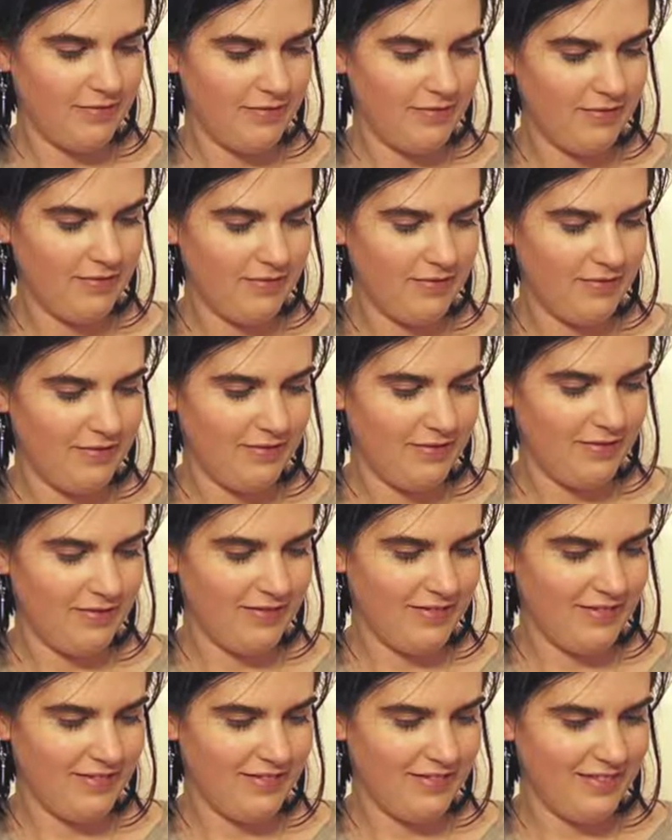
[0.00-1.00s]

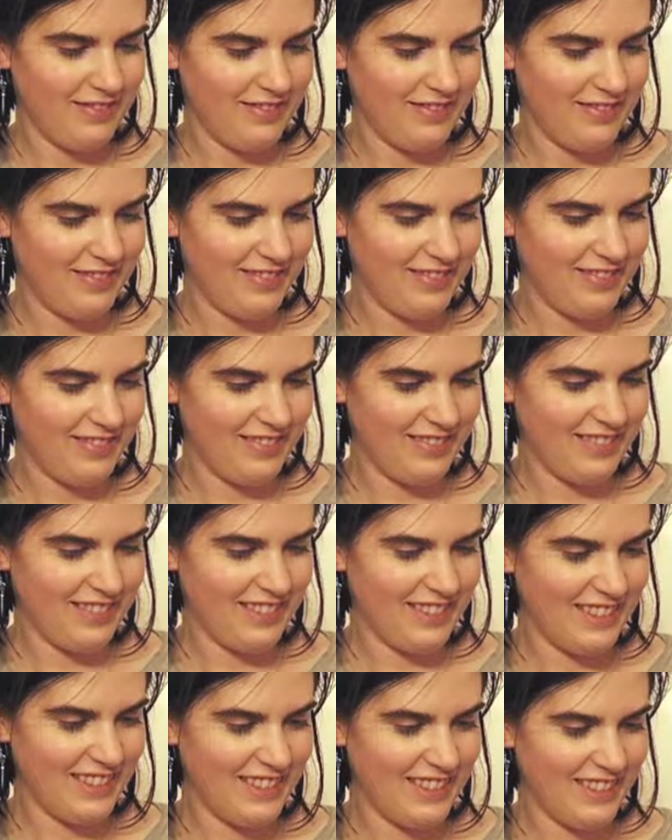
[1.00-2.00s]

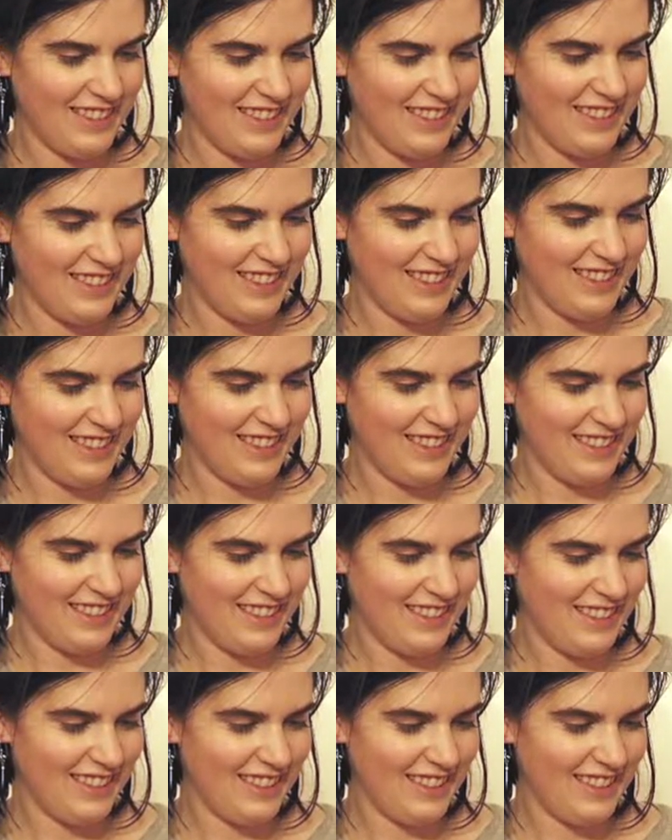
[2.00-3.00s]

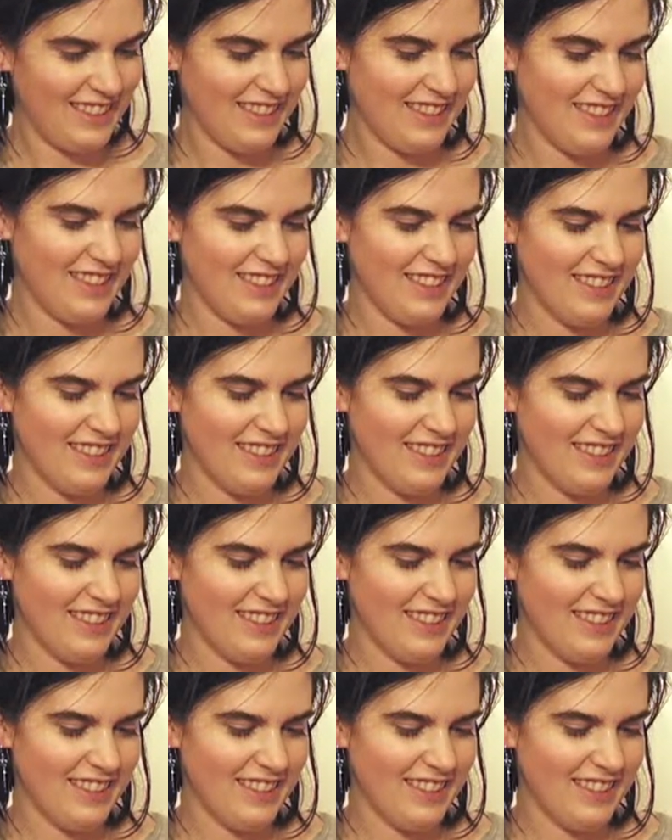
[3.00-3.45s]
This person isn't speaking.